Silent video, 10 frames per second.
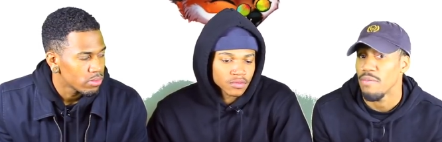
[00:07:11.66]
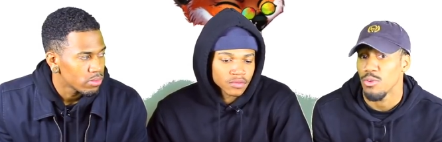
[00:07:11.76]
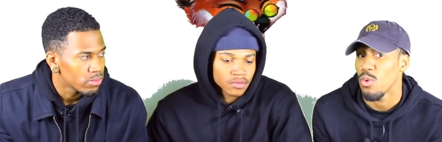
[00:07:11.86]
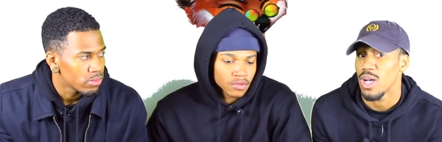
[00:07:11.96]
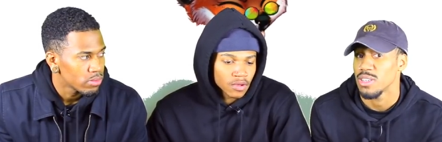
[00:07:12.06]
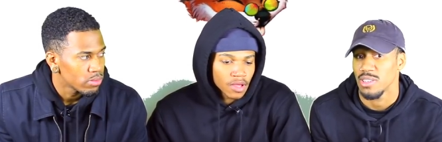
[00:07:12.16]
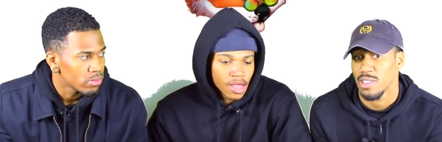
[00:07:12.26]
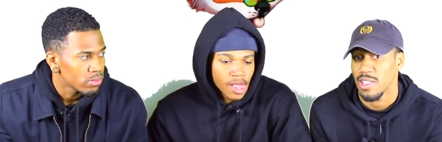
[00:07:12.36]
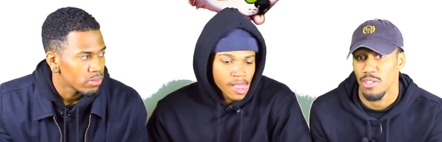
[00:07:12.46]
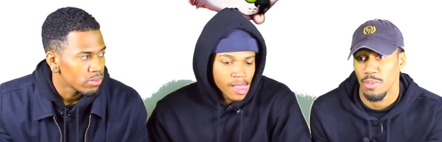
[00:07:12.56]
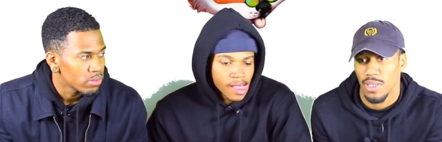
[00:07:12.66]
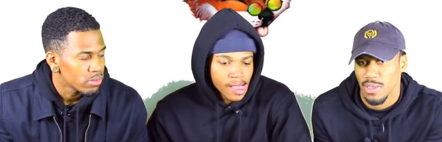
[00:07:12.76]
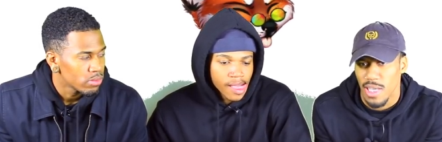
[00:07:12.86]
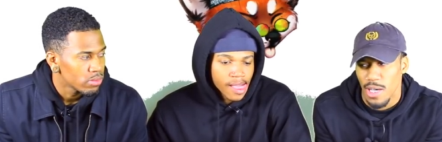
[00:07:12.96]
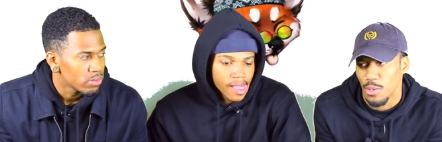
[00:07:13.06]
Speaker 1: have to watch this later
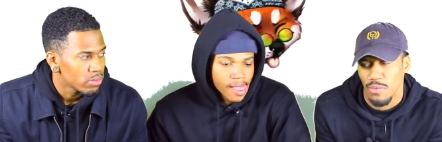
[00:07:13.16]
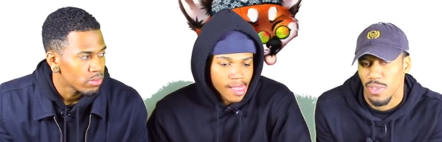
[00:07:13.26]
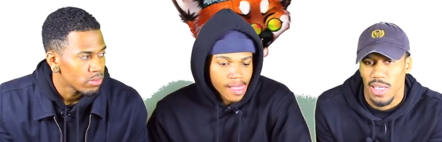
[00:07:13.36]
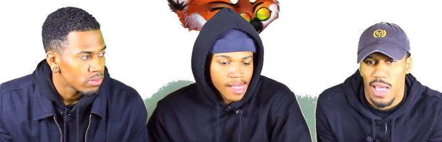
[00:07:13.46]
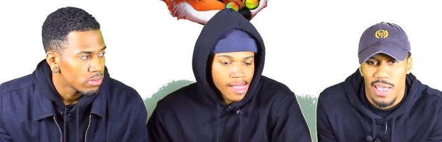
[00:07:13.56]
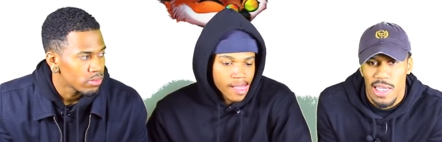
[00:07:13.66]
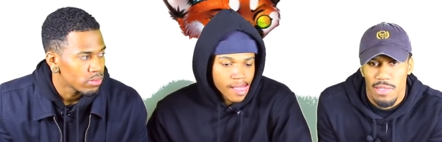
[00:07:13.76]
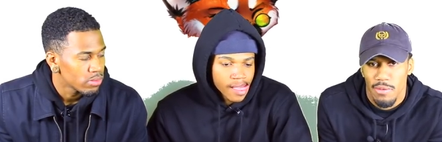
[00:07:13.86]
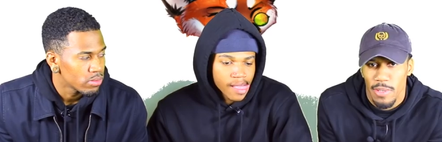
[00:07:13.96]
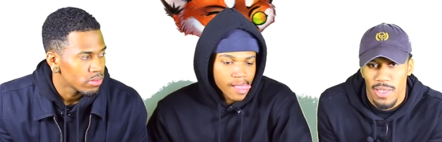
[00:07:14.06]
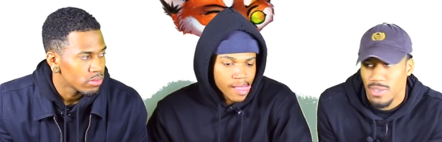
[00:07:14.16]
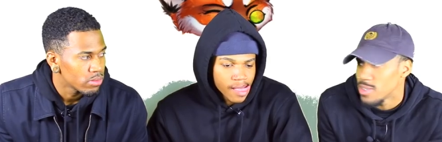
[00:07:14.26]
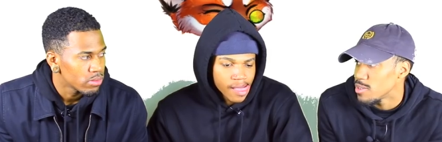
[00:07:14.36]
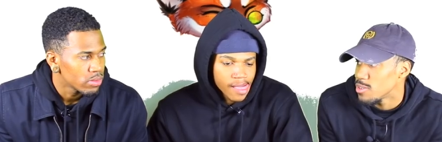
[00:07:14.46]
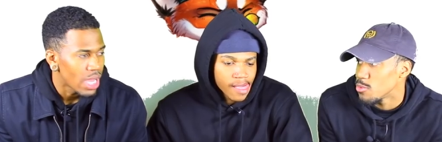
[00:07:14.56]
because I don't even like, I can't even pay
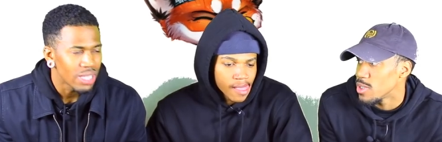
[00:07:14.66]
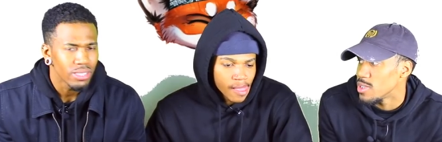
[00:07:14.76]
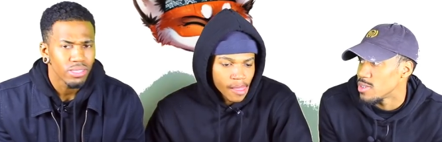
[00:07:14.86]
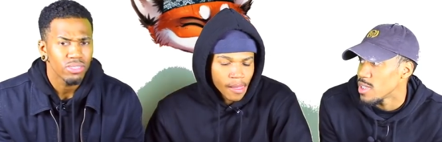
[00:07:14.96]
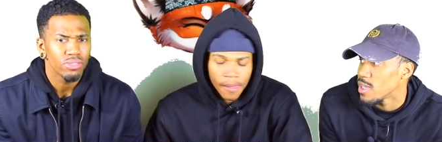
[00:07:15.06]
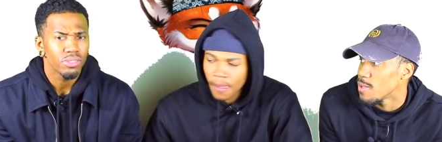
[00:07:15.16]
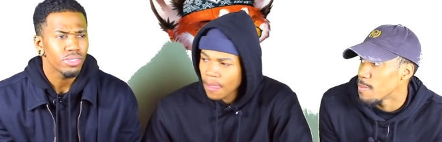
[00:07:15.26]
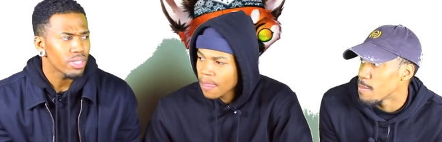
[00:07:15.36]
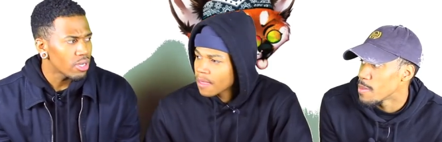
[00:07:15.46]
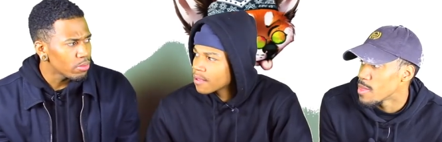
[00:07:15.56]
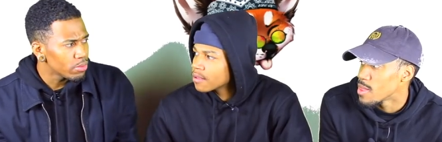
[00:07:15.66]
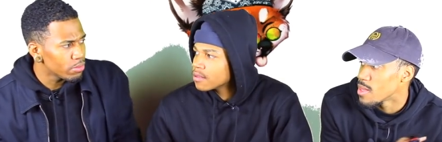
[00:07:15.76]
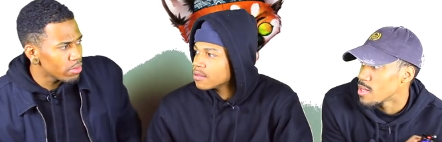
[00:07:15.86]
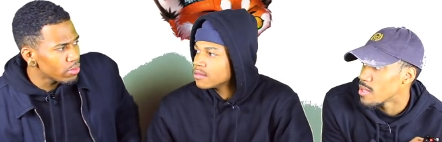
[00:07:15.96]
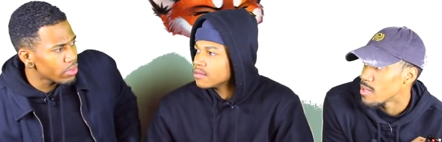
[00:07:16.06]
attention to it. I need the Trench
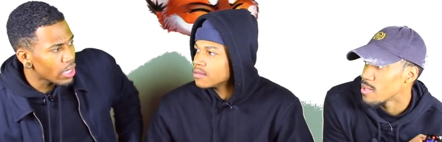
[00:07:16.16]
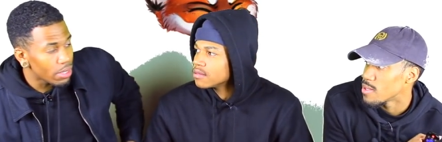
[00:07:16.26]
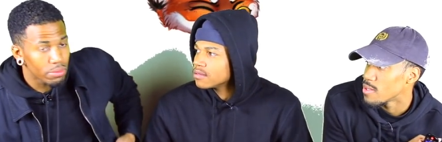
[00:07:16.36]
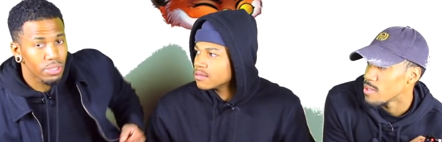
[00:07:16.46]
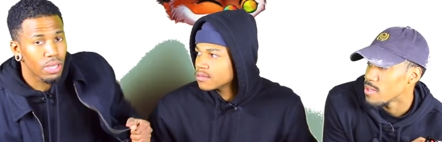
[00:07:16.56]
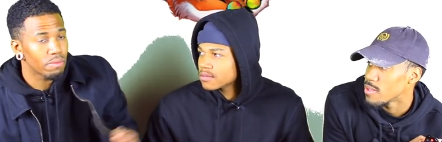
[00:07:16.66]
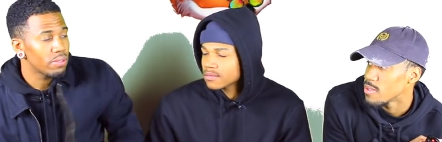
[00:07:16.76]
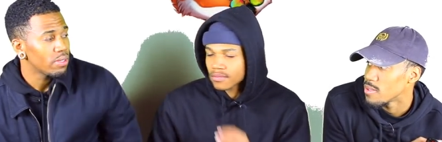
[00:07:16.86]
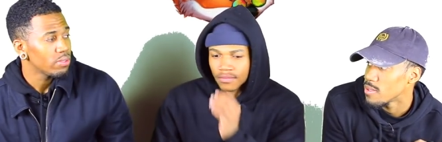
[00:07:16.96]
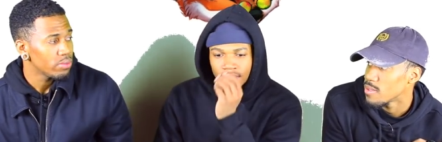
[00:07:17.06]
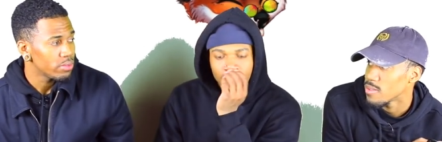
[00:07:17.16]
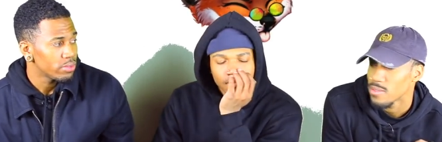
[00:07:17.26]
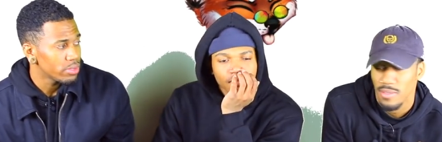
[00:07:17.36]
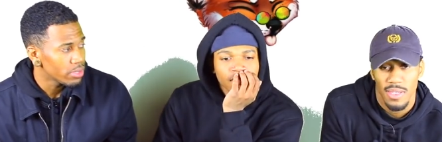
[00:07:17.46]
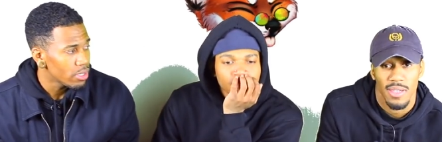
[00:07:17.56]
album, bro. Like I really have to download
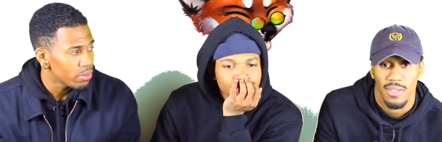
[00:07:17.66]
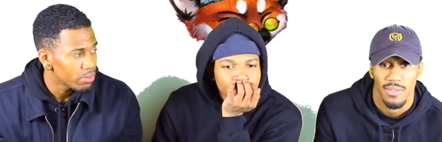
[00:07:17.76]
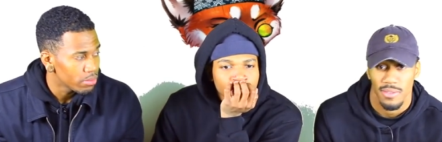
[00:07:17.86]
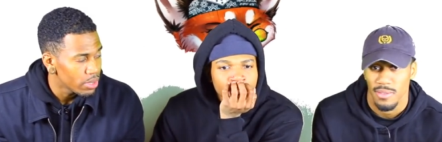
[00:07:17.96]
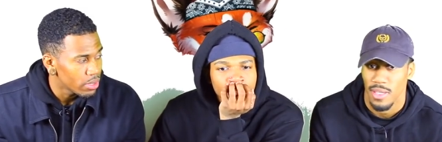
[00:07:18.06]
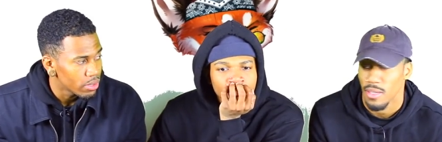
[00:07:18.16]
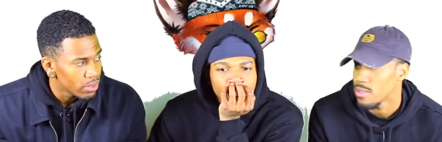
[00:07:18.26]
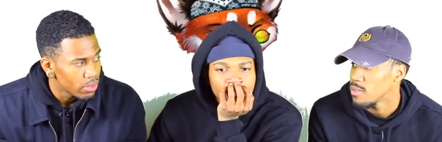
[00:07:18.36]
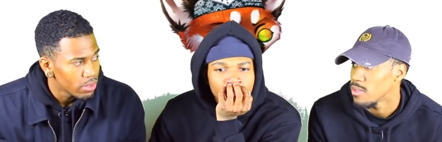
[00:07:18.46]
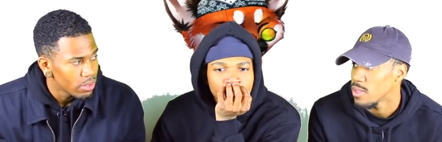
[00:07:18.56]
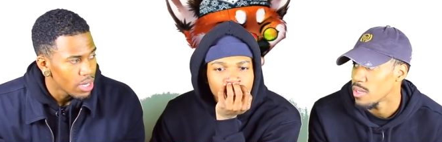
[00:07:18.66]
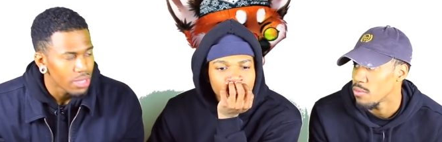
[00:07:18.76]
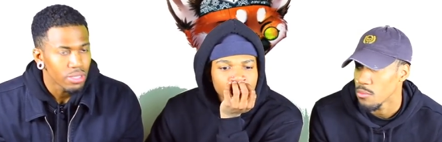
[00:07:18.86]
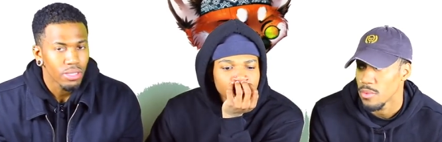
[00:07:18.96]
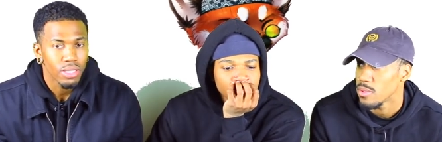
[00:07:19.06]
the Trench
Speaker 2: album. Like
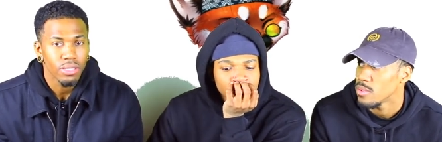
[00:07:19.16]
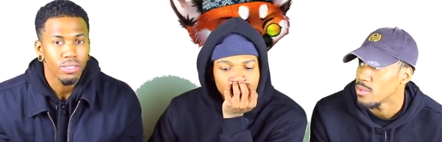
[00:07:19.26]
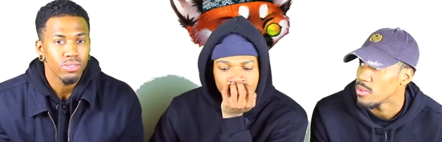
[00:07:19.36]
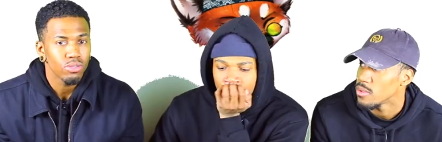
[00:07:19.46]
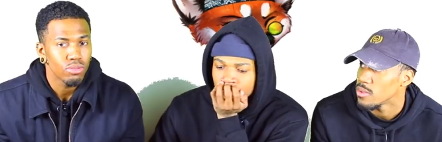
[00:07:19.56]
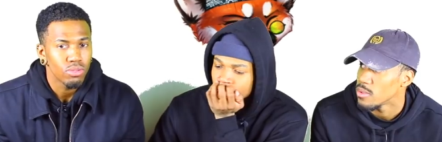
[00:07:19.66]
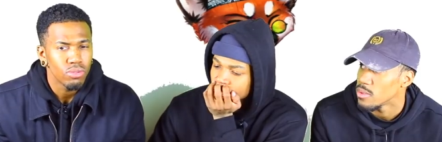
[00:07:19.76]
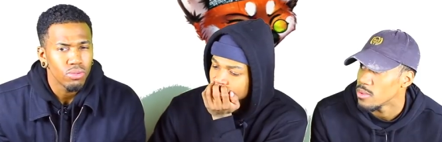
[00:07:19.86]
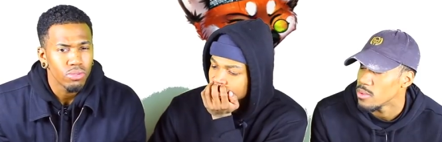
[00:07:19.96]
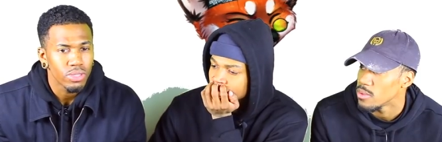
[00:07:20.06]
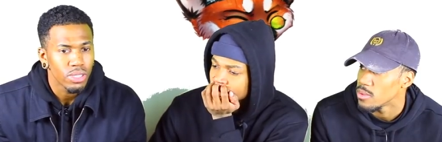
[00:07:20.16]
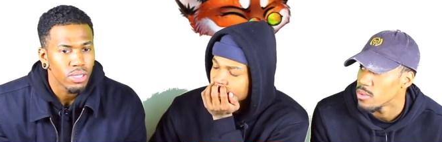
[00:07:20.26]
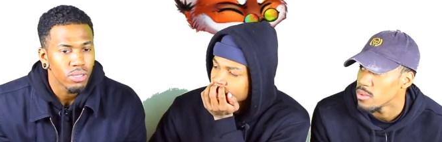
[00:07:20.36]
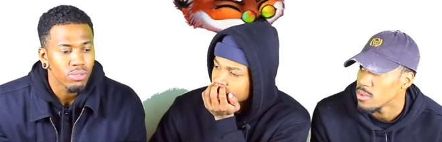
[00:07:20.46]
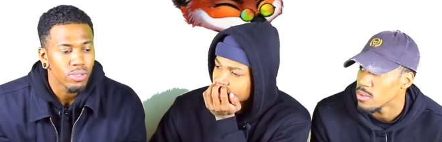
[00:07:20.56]
I think it's so cool to
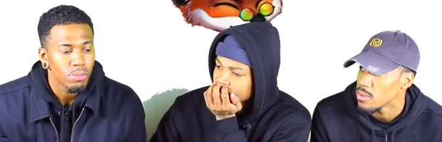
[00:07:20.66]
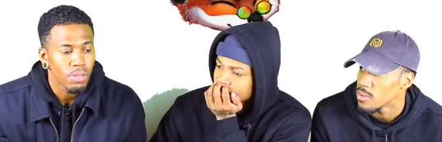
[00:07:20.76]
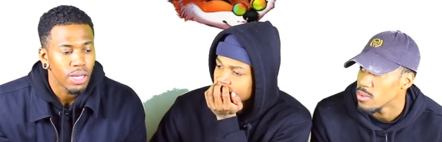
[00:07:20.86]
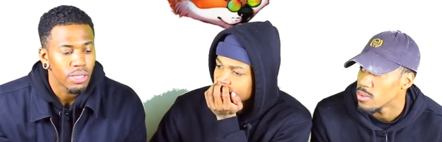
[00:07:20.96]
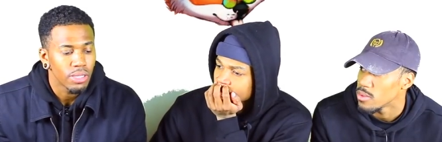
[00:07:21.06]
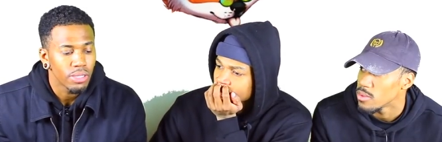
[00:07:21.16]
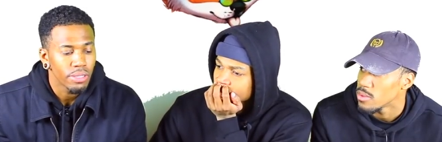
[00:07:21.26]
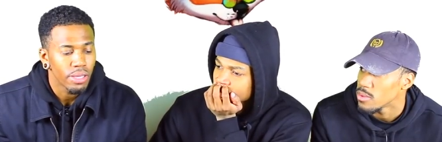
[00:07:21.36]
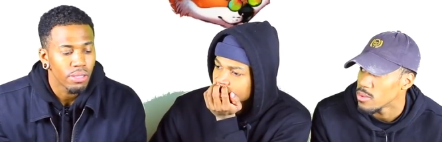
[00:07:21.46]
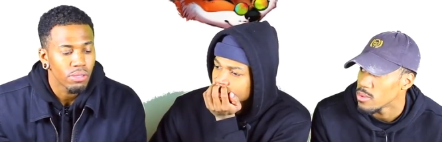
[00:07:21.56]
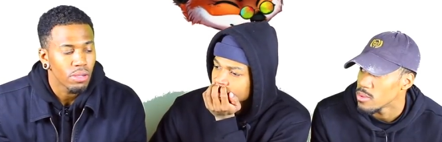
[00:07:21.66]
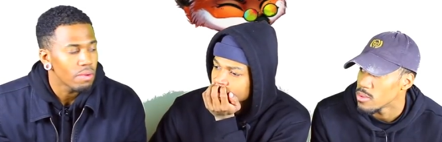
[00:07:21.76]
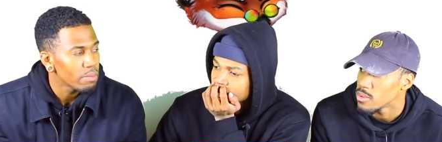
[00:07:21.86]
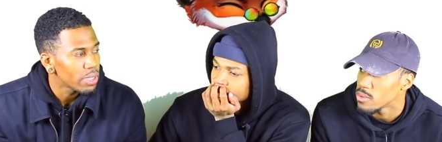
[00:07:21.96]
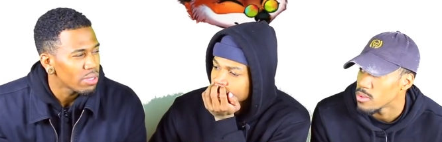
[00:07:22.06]
hear somebody like, you know,
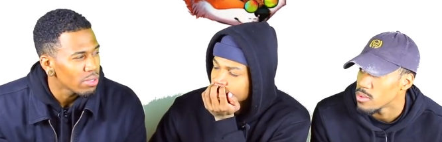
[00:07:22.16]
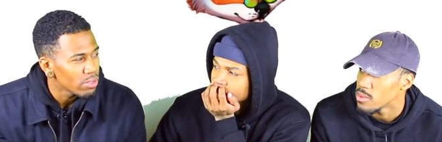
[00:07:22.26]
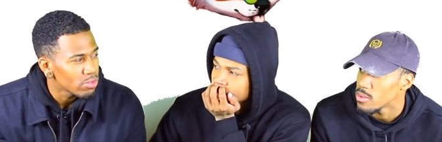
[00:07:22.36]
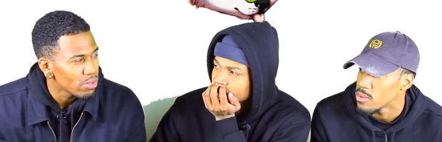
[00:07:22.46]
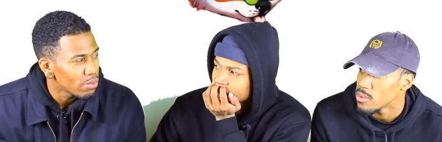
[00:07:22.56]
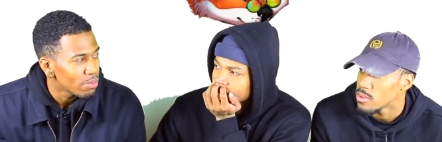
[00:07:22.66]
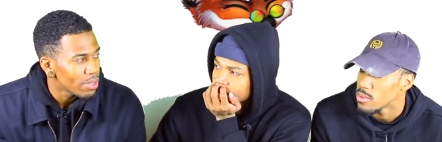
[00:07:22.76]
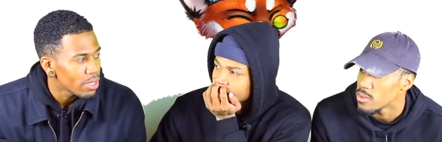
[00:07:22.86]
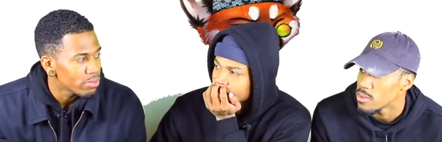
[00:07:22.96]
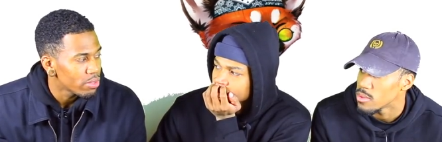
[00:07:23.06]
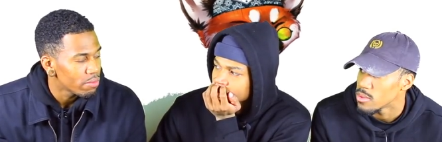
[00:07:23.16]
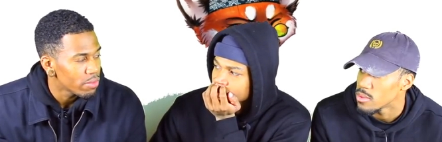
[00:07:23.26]
everybody heard 21 Pilots when they